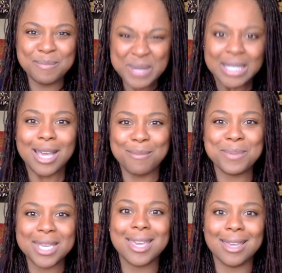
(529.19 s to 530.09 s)
Be
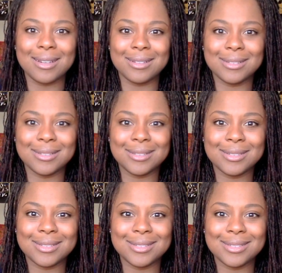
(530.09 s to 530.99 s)
that beacon.
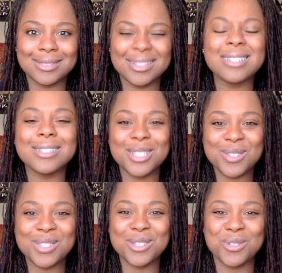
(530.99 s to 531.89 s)
And I'll see
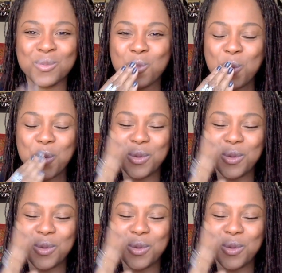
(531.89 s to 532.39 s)
you soon.